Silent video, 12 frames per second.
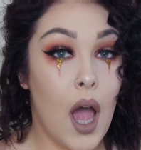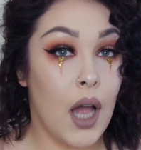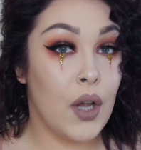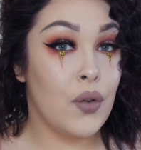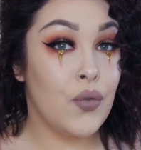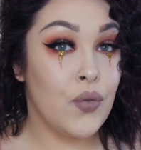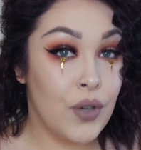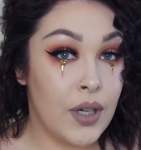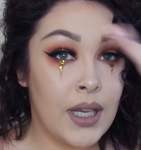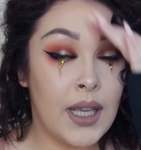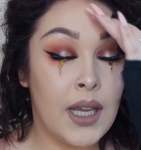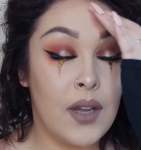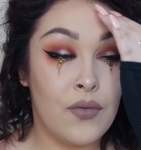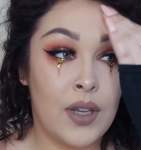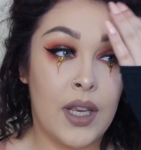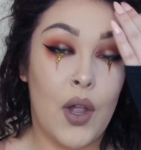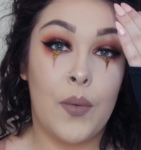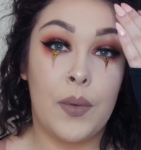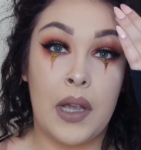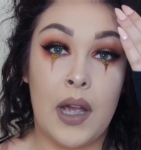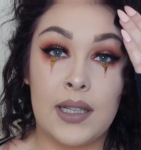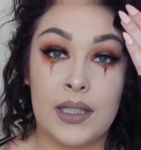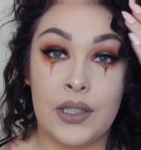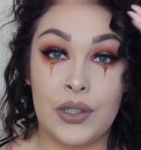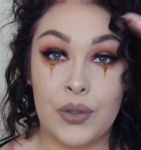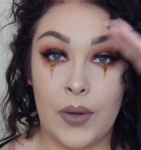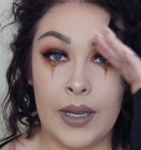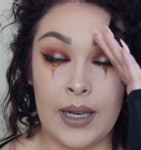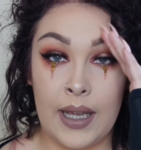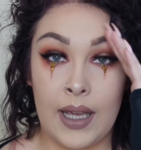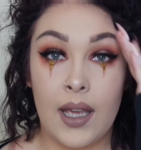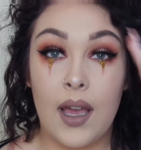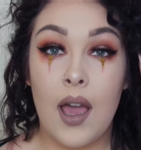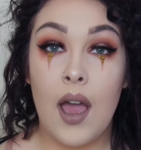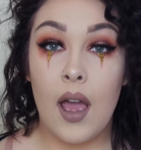I really hope you guys enjoyed it.